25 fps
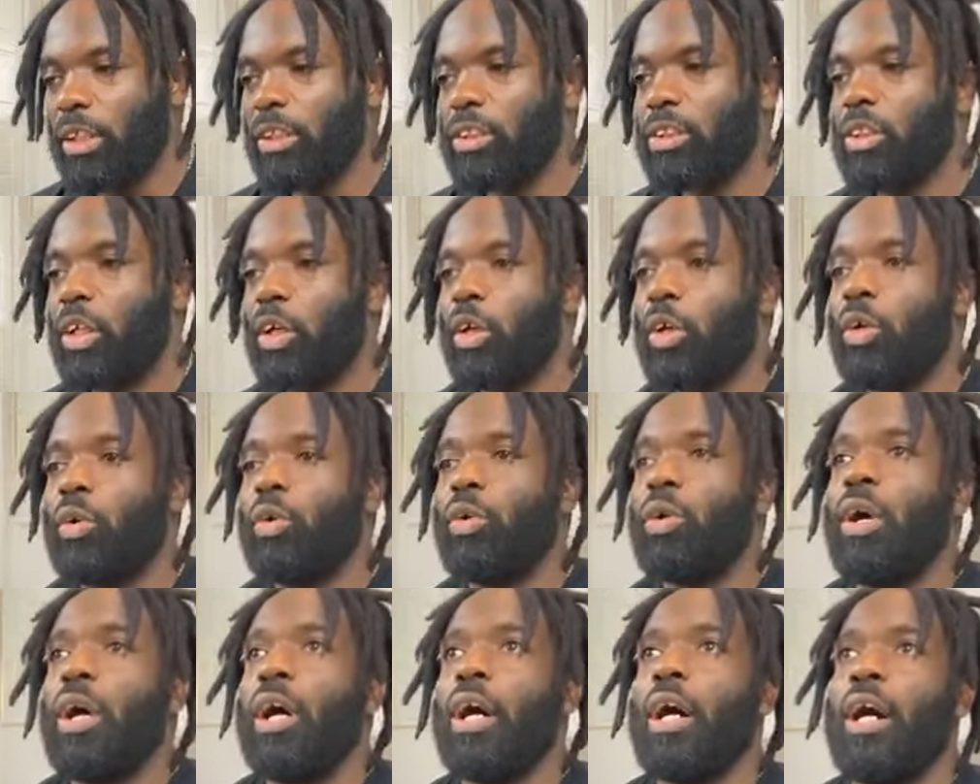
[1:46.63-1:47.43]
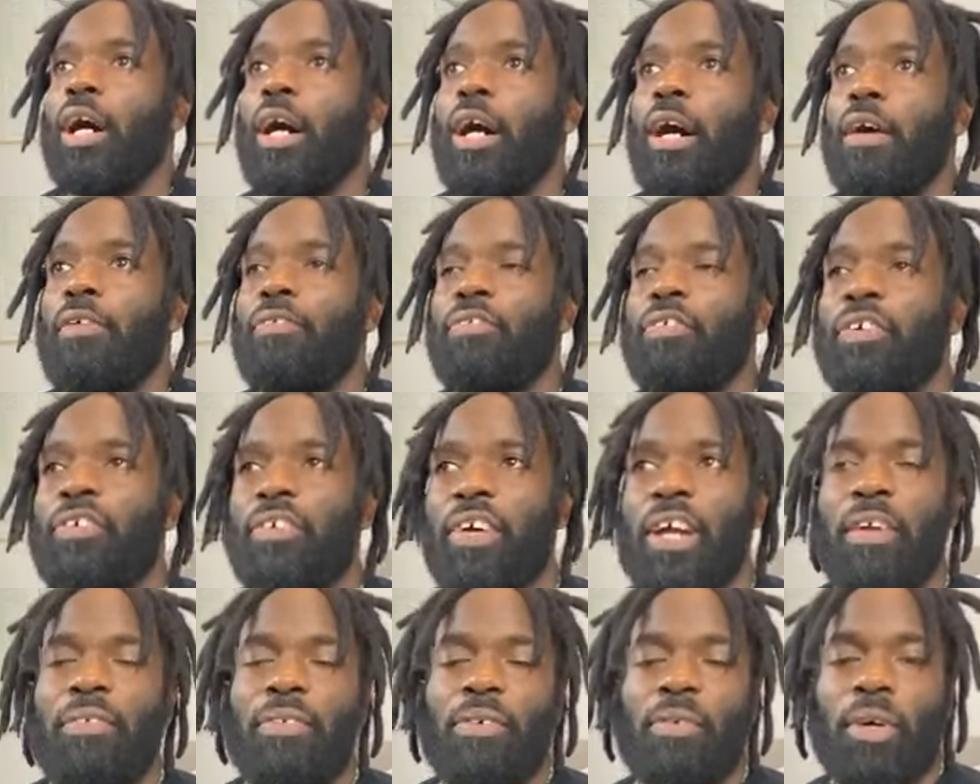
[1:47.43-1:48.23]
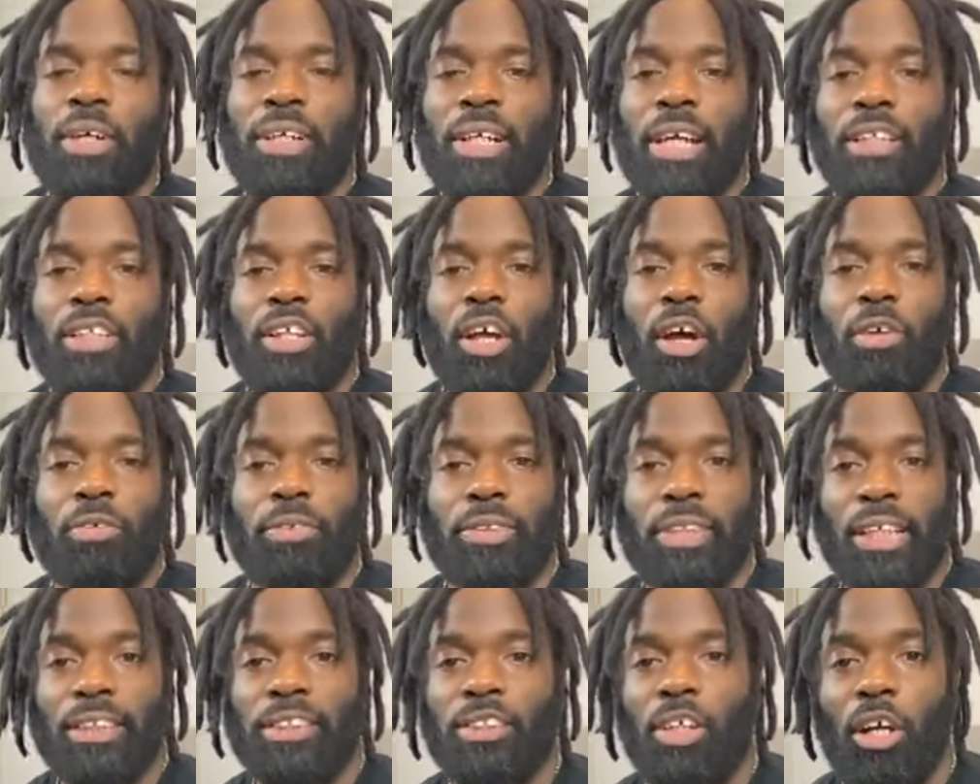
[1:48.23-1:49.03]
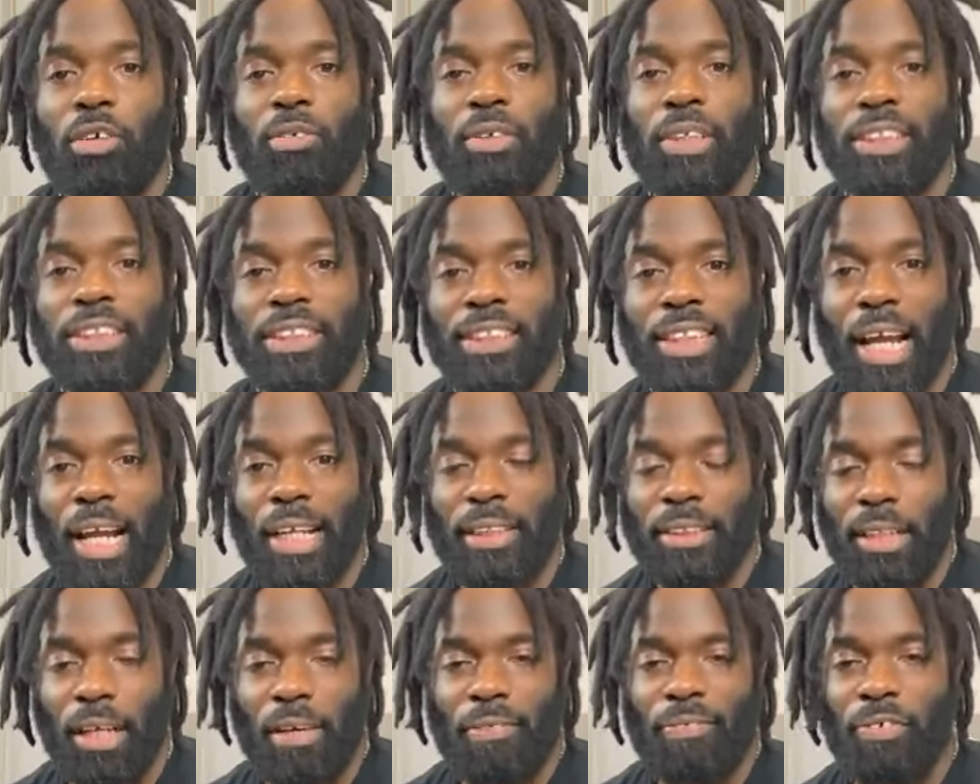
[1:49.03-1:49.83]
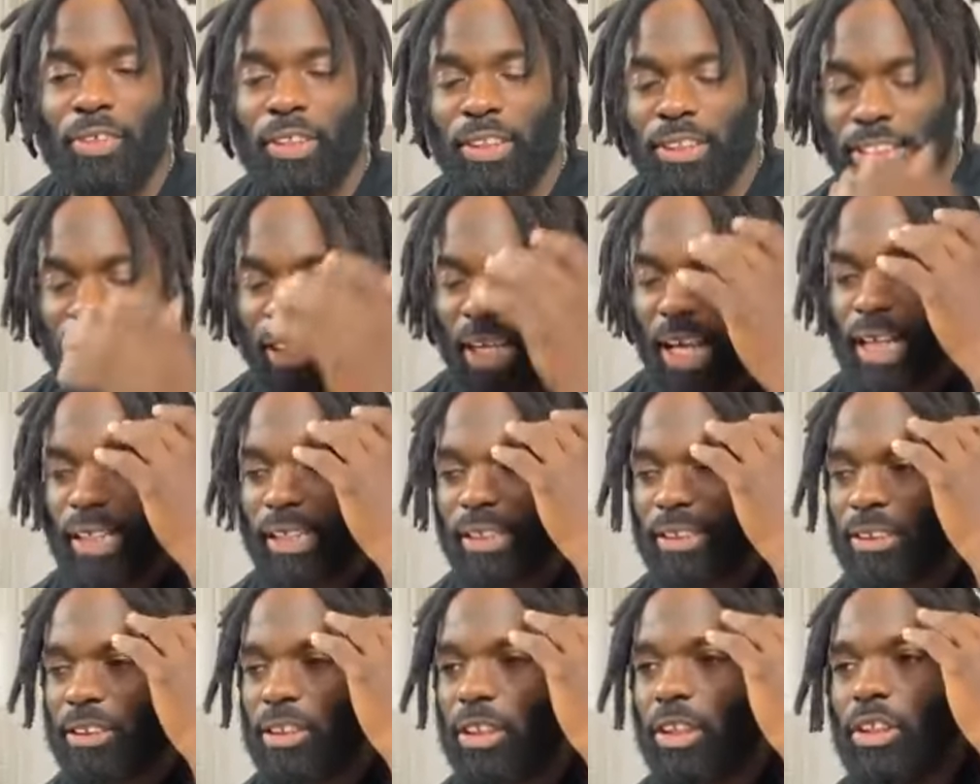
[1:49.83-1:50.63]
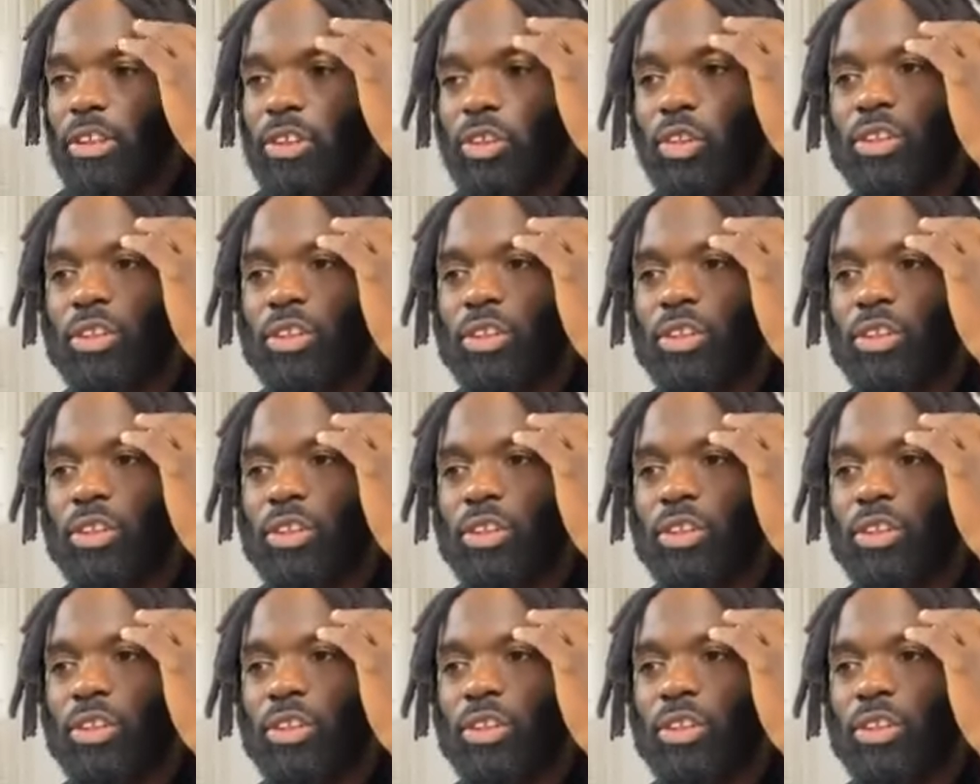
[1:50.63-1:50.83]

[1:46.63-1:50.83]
So for everyone that's already signed up for the challenge,